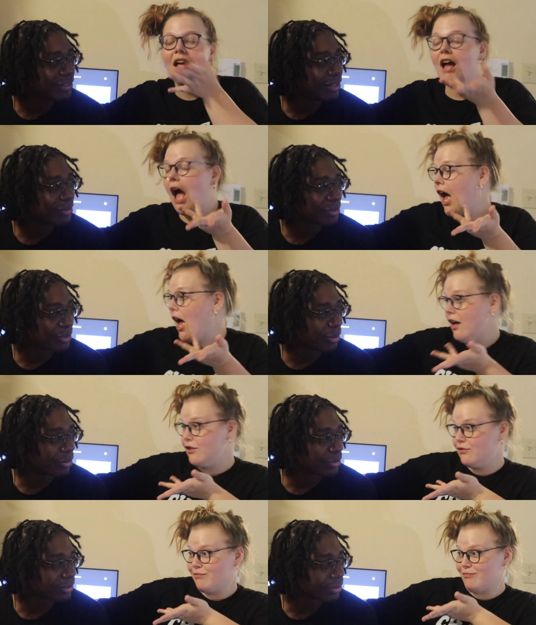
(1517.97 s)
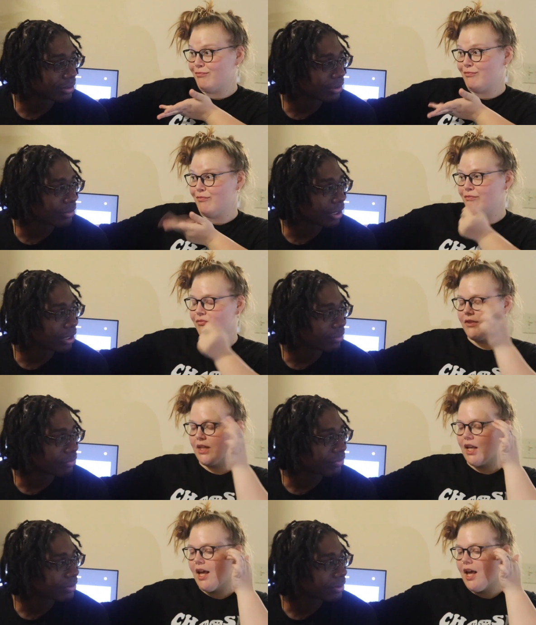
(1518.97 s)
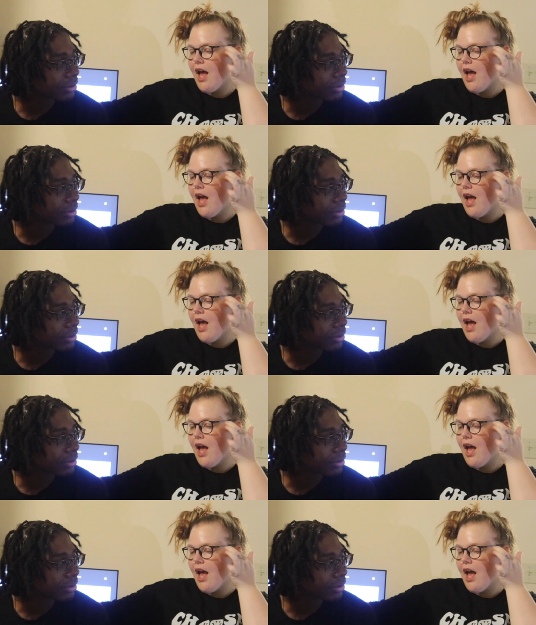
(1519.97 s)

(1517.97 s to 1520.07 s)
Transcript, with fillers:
Speaker 1: Known you all your adult life.